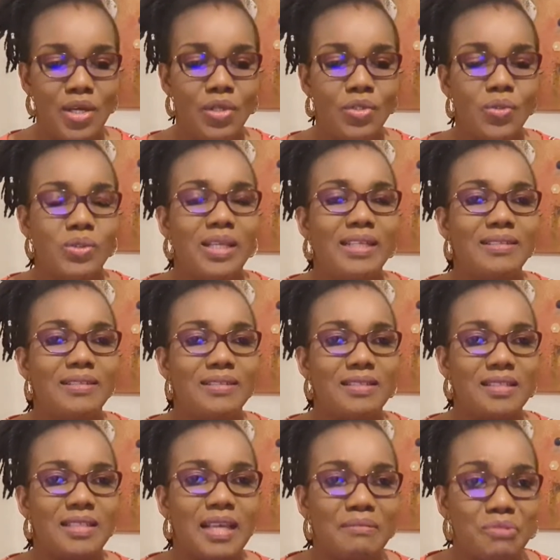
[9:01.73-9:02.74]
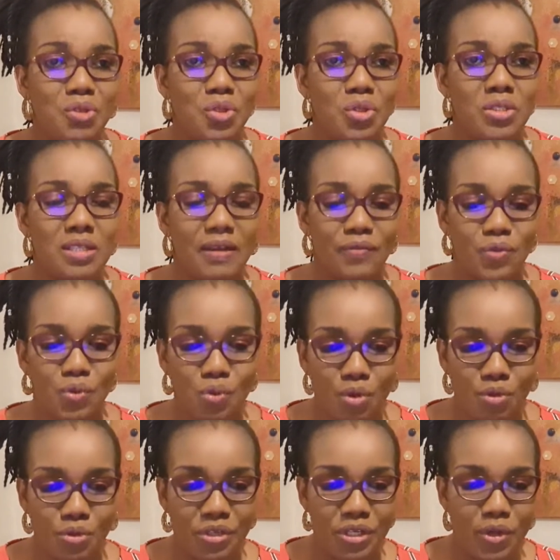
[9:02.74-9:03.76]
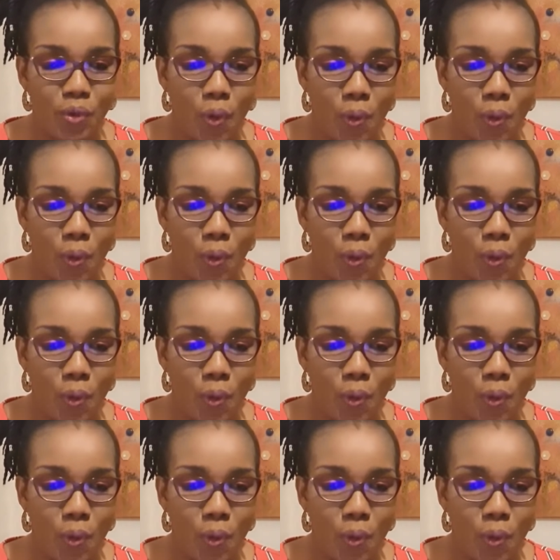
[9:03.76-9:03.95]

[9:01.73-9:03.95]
So that is the time you just have to really